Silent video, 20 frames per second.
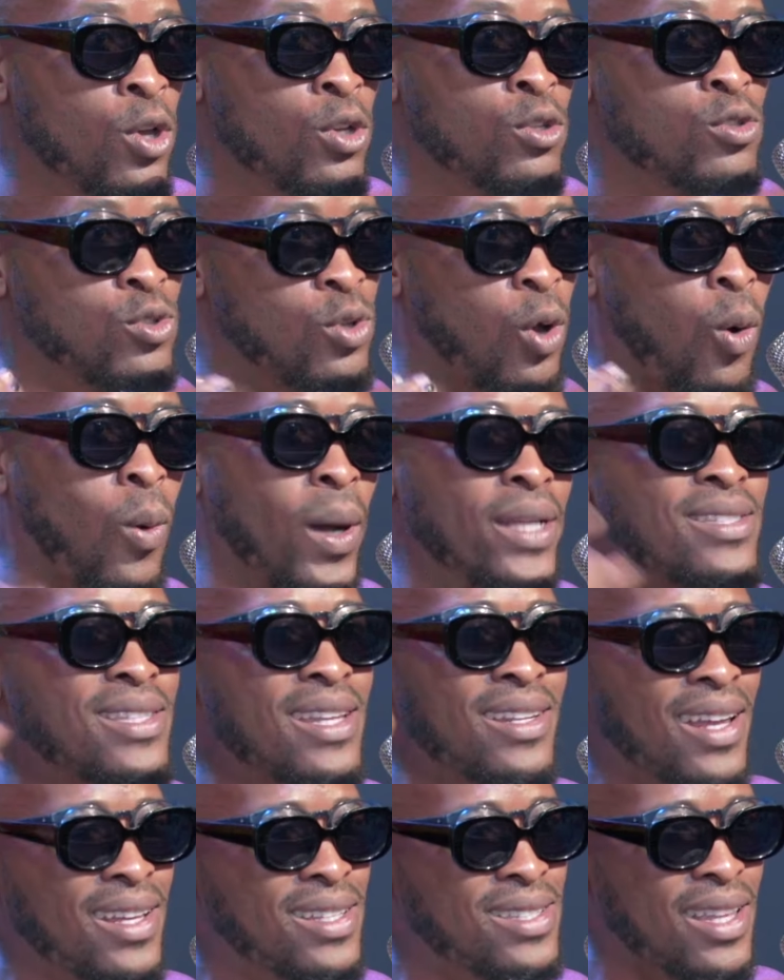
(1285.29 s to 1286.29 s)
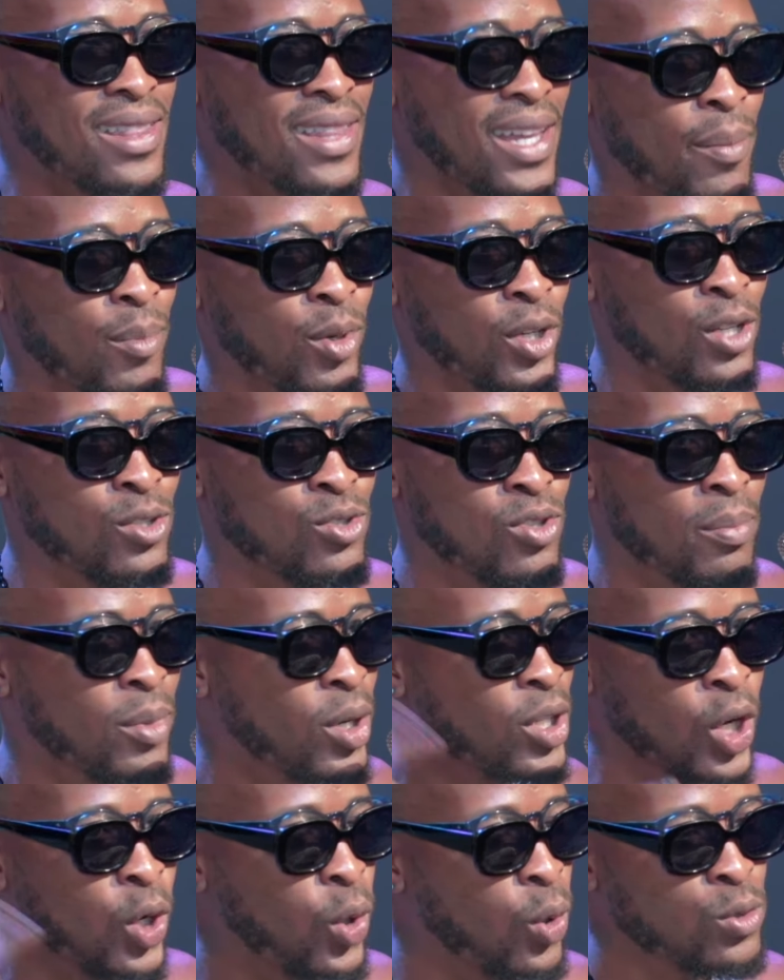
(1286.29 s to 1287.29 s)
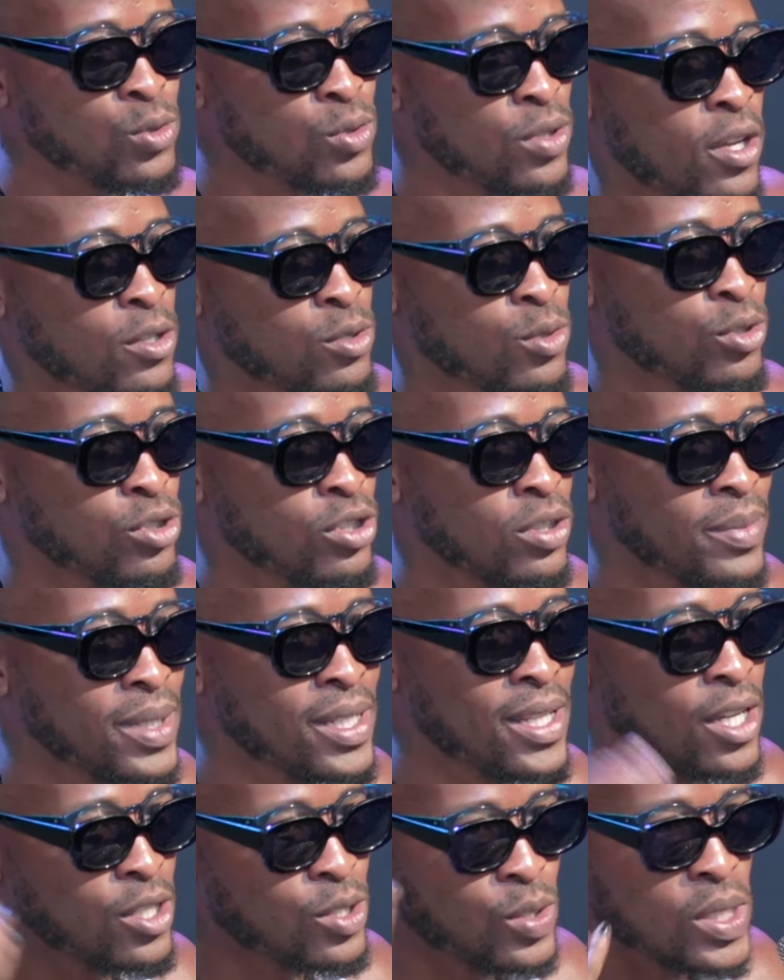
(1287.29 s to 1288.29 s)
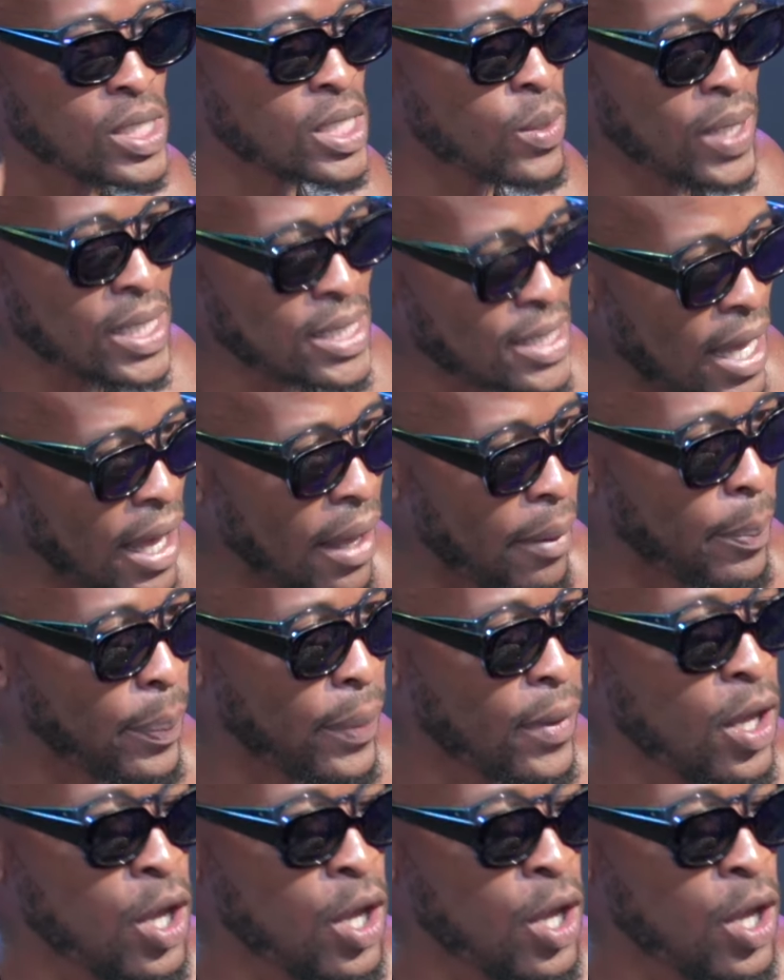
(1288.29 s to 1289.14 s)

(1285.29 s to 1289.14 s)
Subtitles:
So what's the next thing that I'm gonna do? I'm gonna go to their social media to see what's up.